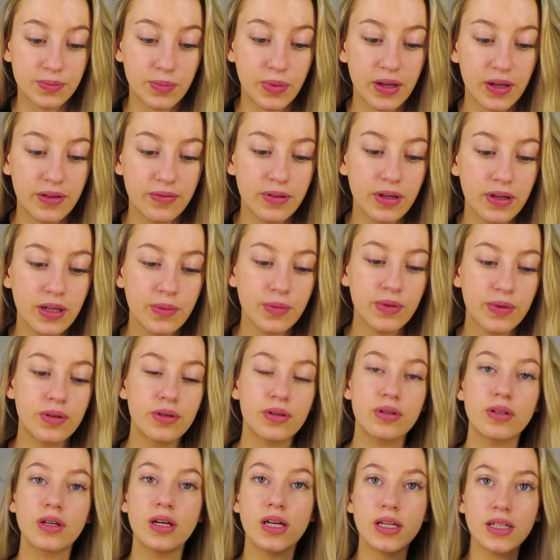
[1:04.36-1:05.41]
but I feel like we've
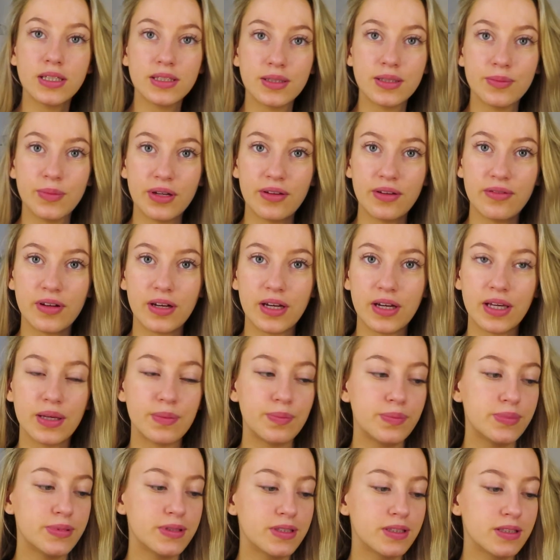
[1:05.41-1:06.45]
got kind of similar
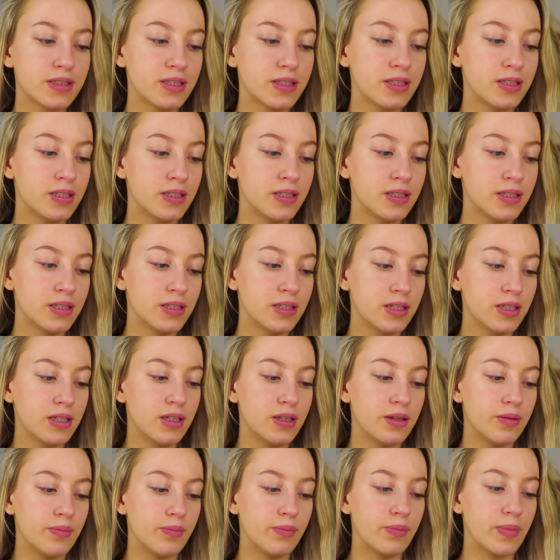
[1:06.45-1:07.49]
vibes.
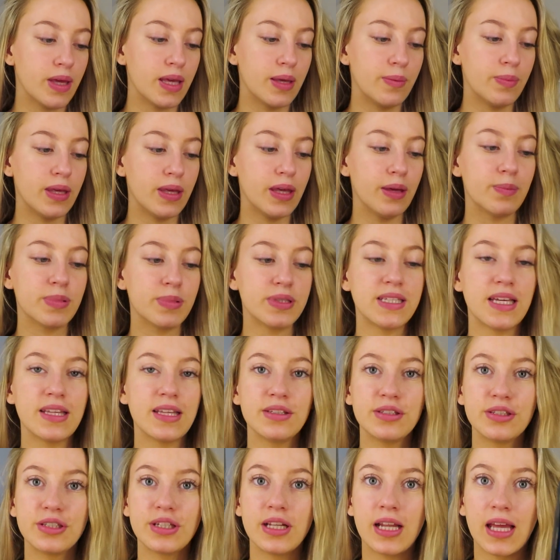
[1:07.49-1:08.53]
Maybe,
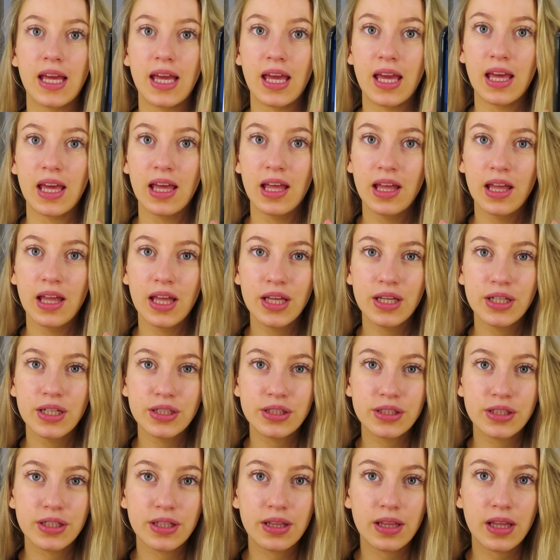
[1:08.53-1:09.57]
potentially.
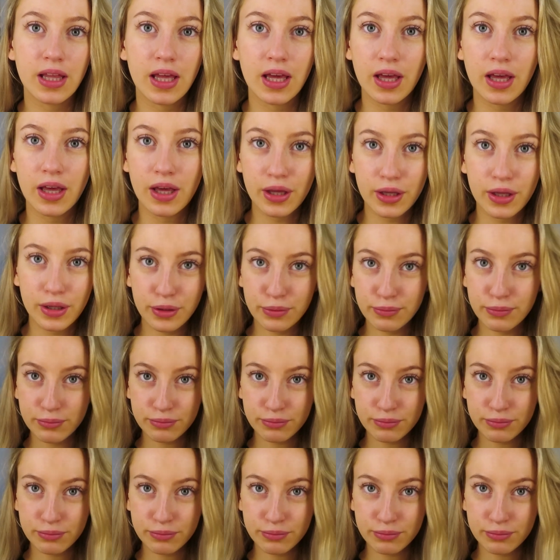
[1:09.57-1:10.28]
Do you think?